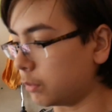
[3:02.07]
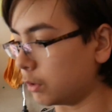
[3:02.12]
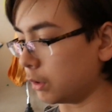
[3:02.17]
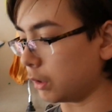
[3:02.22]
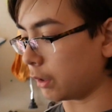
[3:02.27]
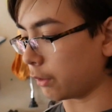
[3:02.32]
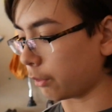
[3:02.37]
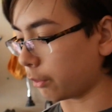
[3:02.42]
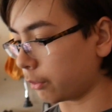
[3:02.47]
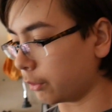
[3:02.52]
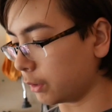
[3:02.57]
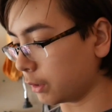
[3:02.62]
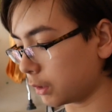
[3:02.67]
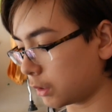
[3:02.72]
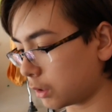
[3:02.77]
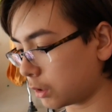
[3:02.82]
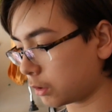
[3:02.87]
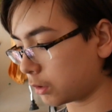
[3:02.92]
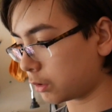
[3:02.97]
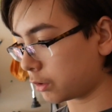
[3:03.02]
But I
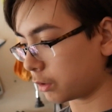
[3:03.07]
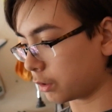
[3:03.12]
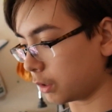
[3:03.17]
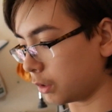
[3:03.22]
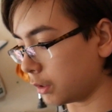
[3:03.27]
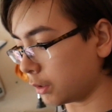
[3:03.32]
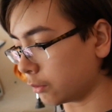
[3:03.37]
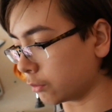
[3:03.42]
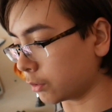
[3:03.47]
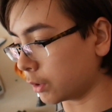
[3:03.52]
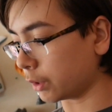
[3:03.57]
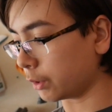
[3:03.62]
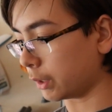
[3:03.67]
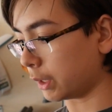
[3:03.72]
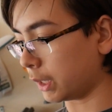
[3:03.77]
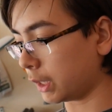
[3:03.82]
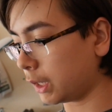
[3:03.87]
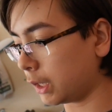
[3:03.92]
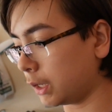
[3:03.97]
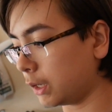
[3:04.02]
think I'll go
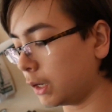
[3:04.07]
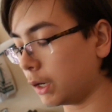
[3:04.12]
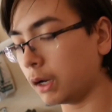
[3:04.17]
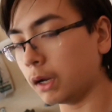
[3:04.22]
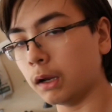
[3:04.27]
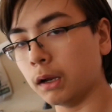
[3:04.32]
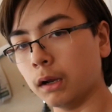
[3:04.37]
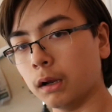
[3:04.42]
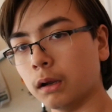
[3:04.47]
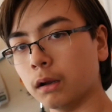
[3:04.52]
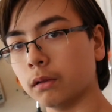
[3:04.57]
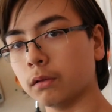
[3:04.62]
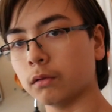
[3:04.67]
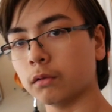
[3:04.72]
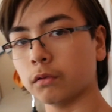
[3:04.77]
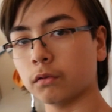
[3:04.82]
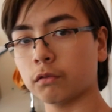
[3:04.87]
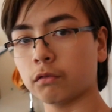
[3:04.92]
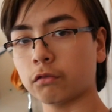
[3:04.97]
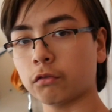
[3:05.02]
ahead
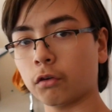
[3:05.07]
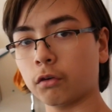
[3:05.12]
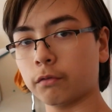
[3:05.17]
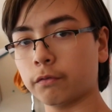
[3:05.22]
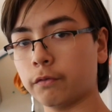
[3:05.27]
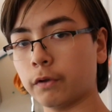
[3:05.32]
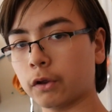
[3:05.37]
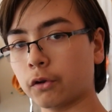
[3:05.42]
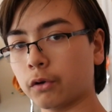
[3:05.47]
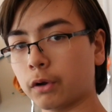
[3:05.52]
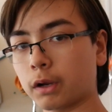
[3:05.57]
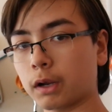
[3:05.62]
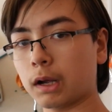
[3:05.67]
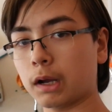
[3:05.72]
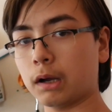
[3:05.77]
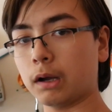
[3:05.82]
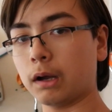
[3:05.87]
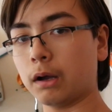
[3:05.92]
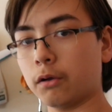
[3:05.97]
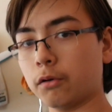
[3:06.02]
and start figuring
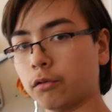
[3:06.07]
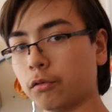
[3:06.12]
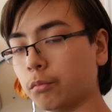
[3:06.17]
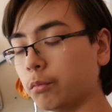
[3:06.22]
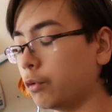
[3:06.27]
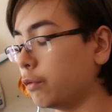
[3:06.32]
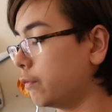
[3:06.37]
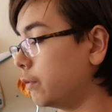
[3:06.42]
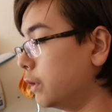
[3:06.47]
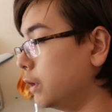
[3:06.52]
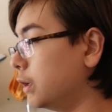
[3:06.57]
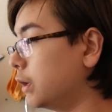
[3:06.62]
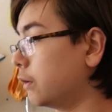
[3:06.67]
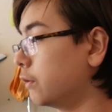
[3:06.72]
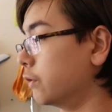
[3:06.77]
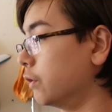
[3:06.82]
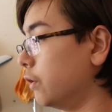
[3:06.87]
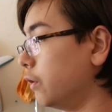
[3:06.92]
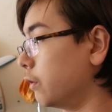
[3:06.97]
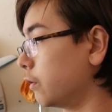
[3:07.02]
out how to remove the
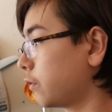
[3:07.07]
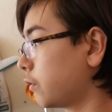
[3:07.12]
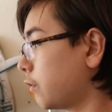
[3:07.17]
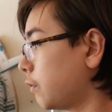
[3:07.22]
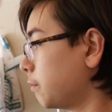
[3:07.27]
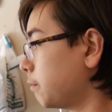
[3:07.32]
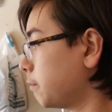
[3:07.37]
exhaust.